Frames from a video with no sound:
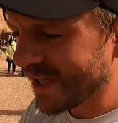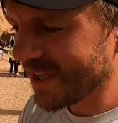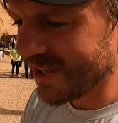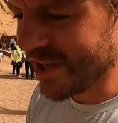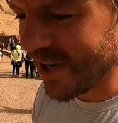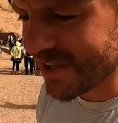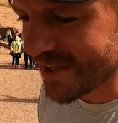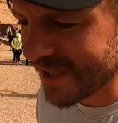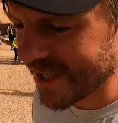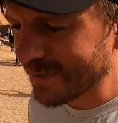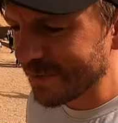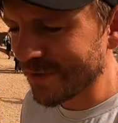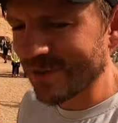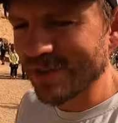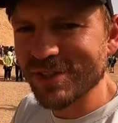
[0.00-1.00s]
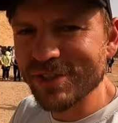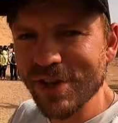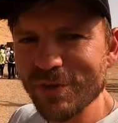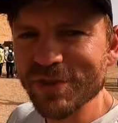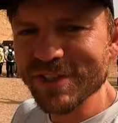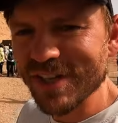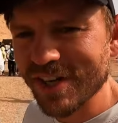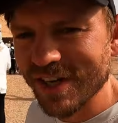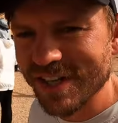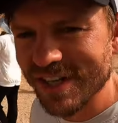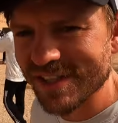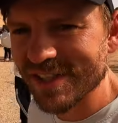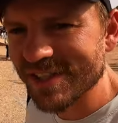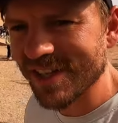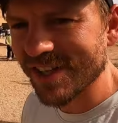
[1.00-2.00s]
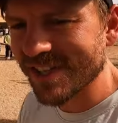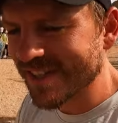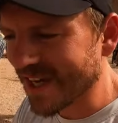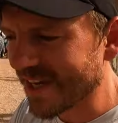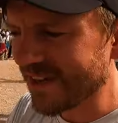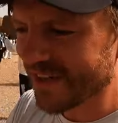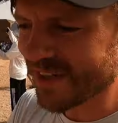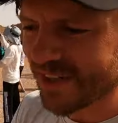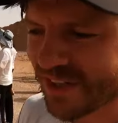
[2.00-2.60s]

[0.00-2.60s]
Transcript: Akhenaten had a bit of a soft side, as it turns out.